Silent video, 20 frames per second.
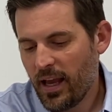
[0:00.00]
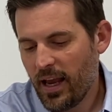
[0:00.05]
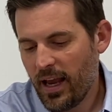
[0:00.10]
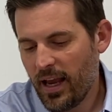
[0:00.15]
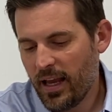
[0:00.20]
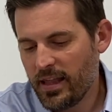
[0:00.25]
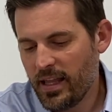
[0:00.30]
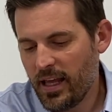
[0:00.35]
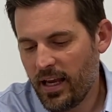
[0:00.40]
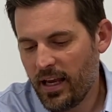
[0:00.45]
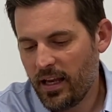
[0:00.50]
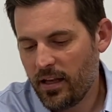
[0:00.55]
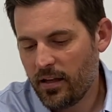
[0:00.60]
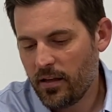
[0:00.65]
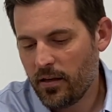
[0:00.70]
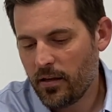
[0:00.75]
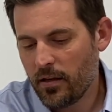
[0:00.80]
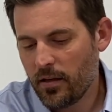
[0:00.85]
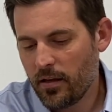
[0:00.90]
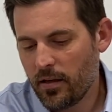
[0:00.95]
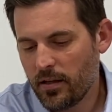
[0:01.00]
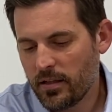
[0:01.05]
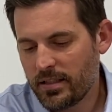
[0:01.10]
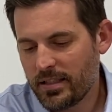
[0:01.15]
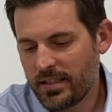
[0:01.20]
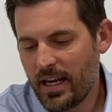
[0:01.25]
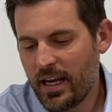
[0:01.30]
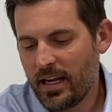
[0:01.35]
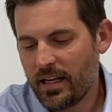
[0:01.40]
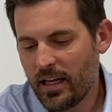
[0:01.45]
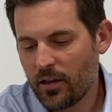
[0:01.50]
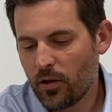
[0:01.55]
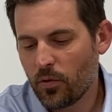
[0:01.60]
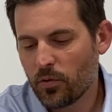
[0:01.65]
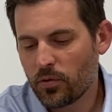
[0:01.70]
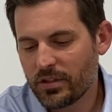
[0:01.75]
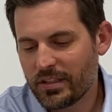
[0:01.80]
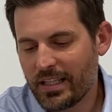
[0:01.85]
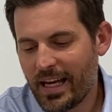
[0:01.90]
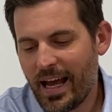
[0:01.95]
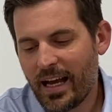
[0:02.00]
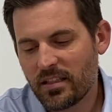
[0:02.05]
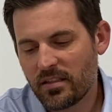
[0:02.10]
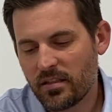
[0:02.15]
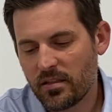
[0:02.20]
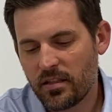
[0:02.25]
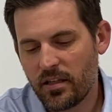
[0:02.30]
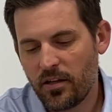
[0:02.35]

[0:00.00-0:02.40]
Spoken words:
and then state and local taxes